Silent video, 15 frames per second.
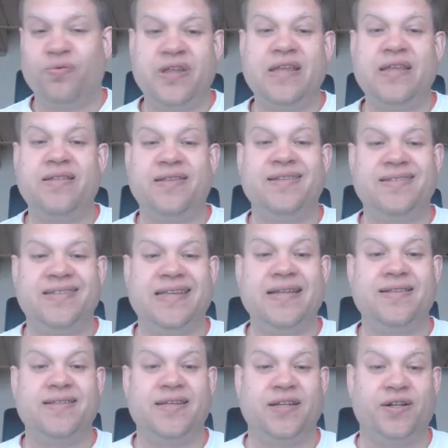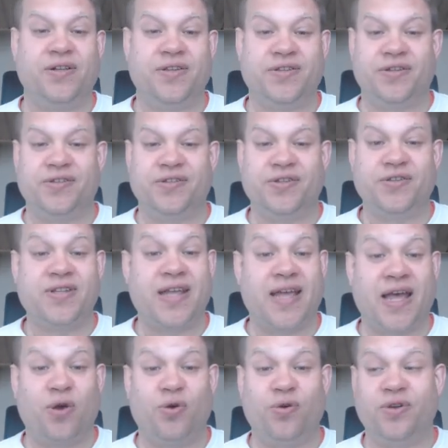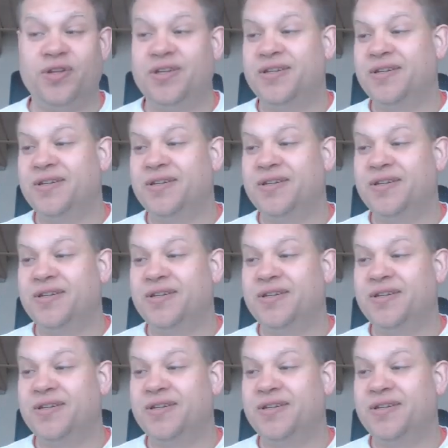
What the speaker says: read the details on just how